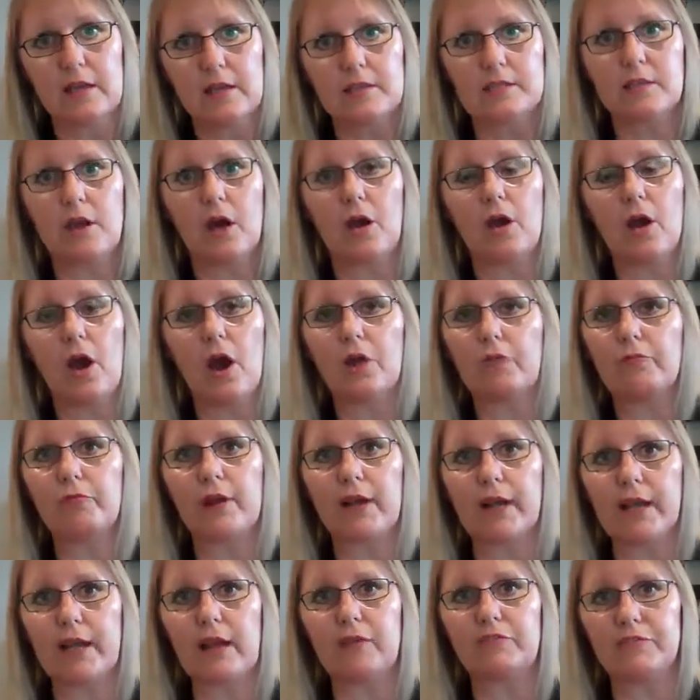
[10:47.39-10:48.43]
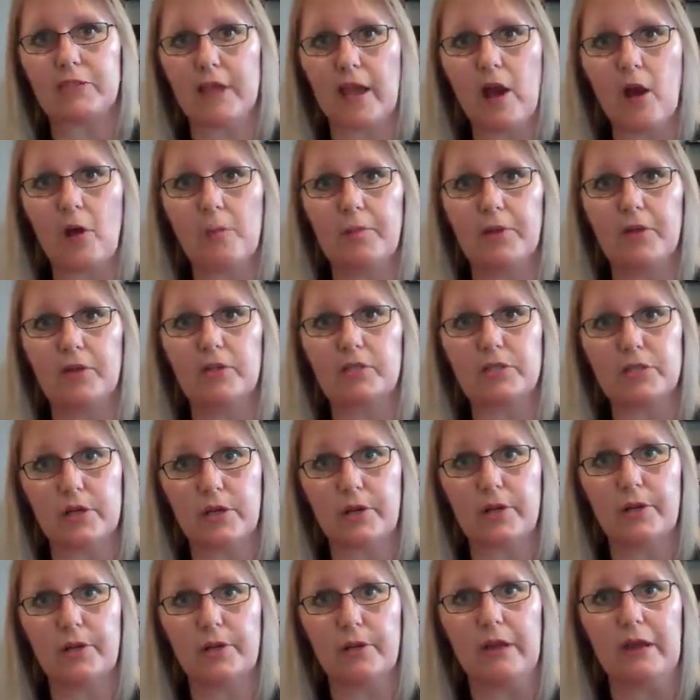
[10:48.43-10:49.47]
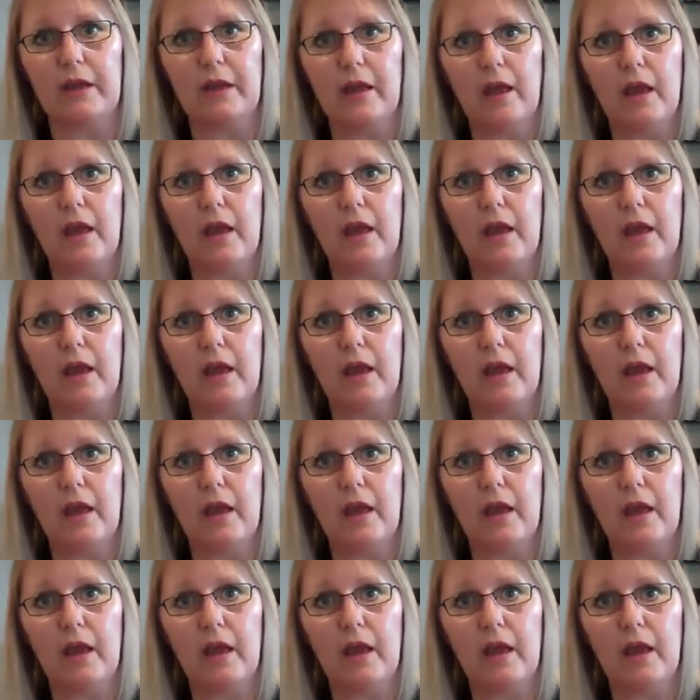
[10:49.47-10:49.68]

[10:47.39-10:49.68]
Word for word: So I'd really love to help you too.